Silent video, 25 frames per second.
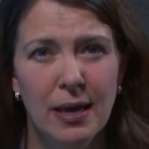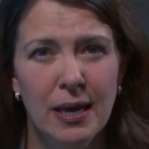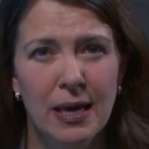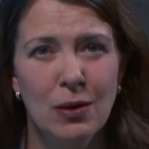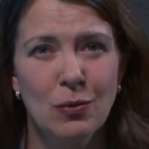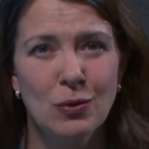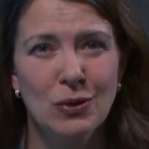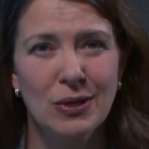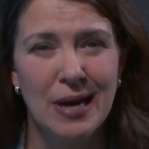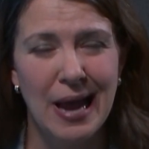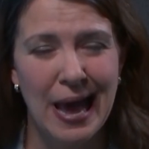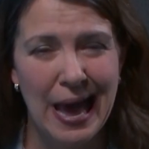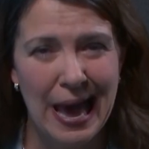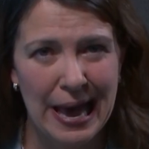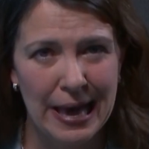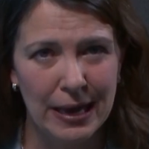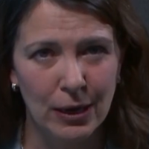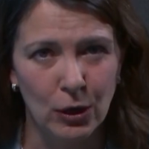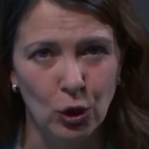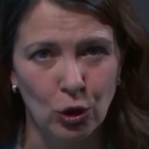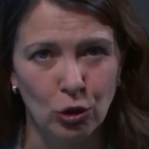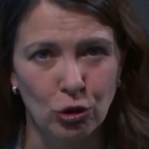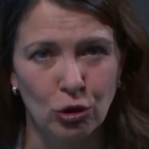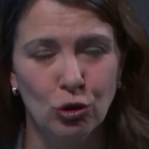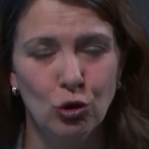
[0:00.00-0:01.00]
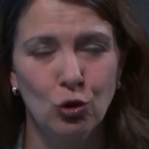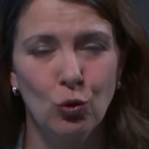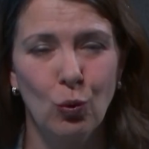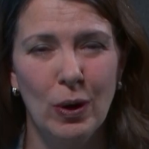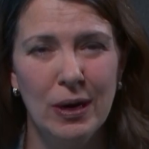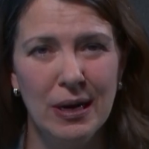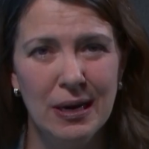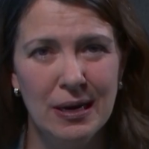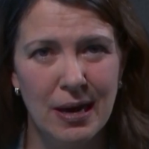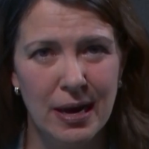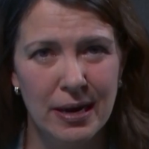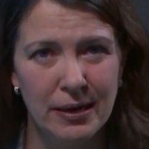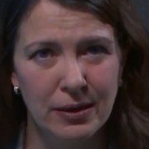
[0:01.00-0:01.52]
He was an adult,
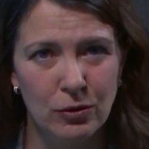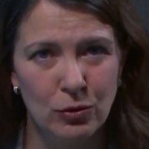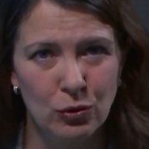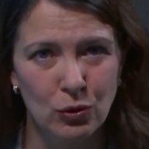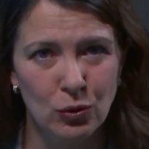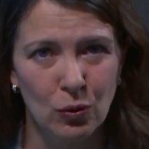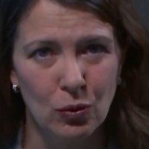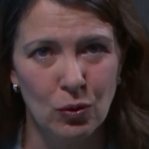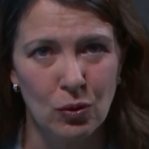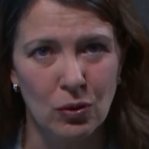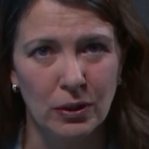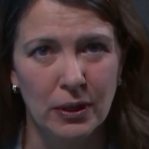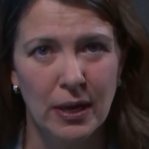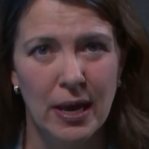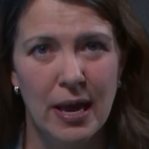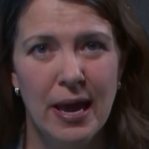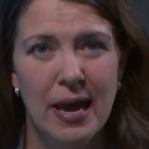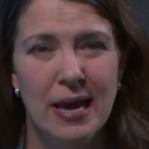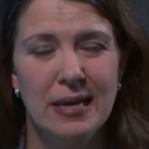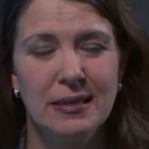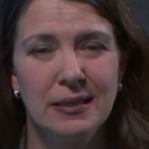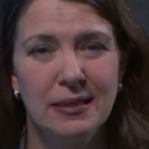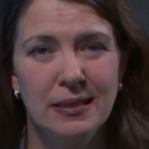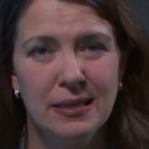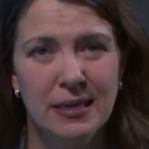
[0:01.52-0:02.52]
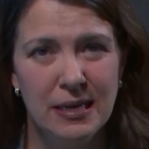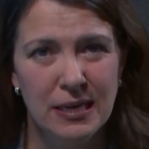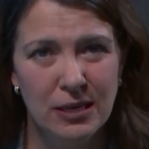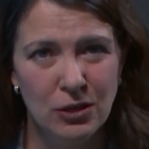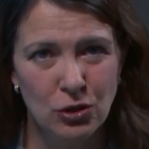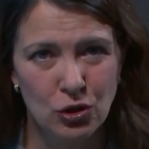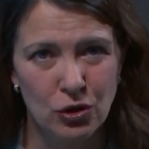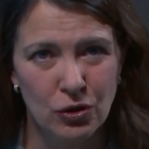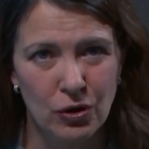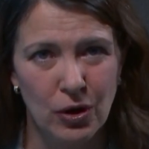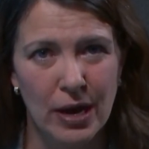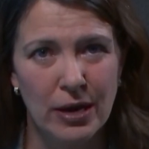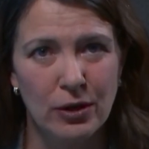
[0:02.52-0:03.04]
29 years old, as a
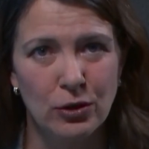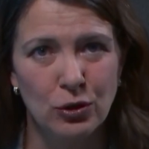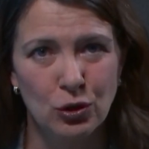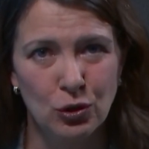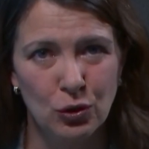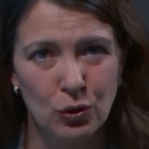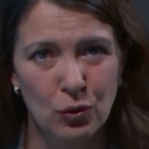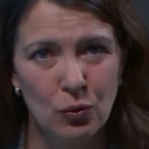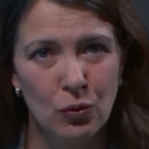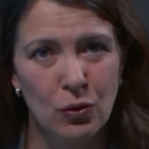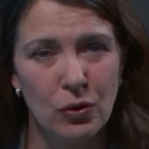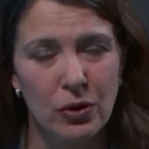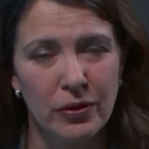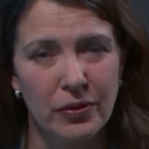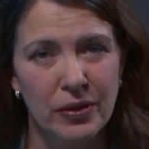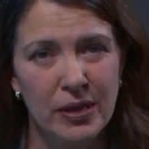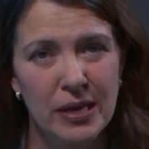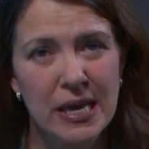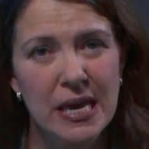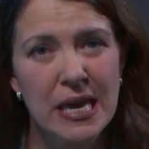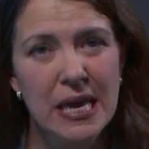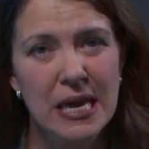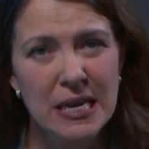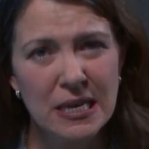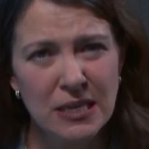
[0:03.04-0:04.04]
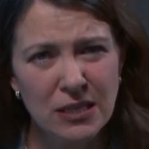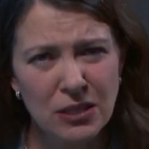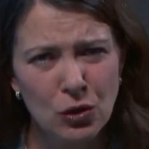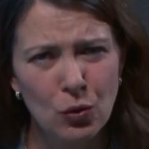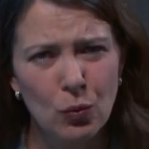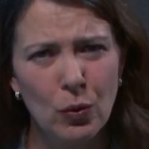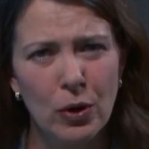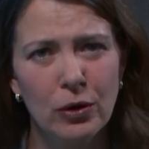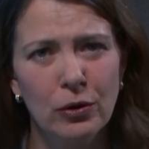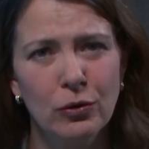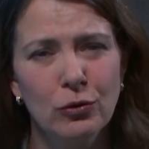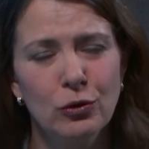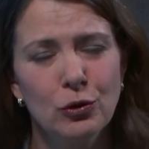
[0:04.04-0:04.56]
teacher at a school. He's the
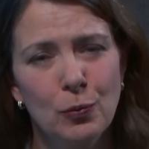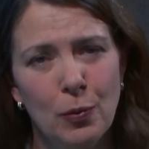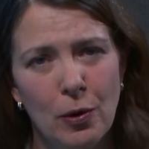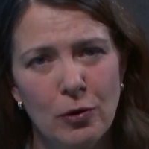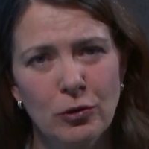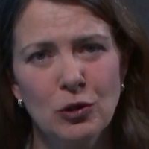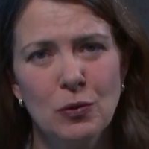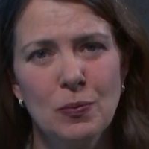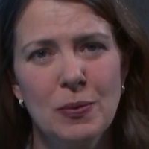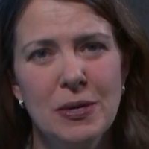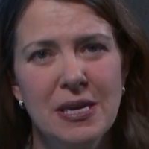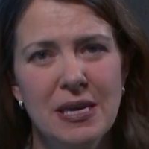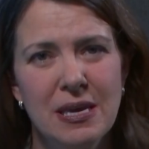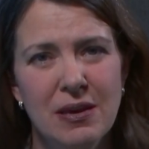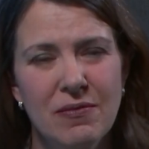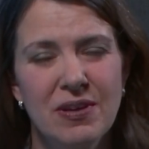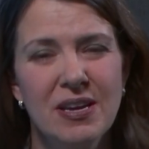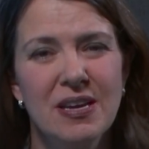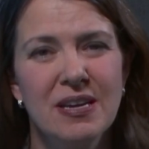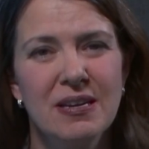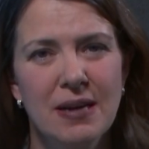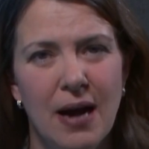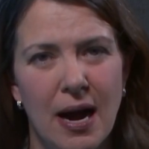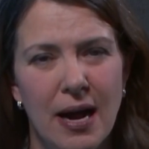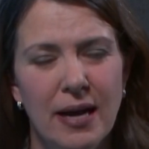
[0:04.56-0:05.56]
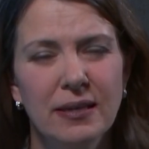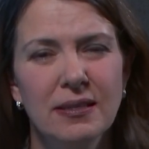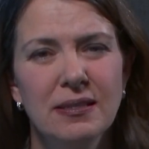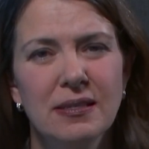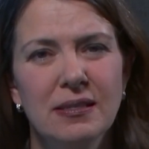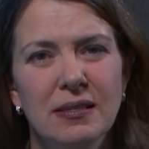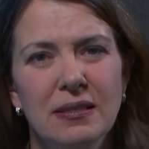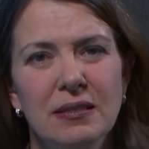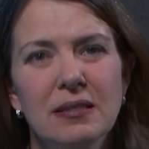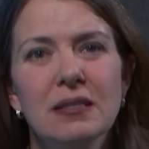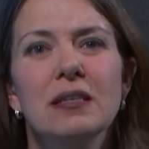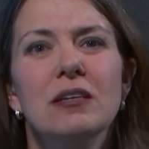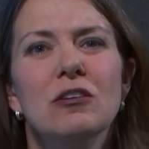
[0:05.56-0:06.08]
one who's supposed to be giving guidance and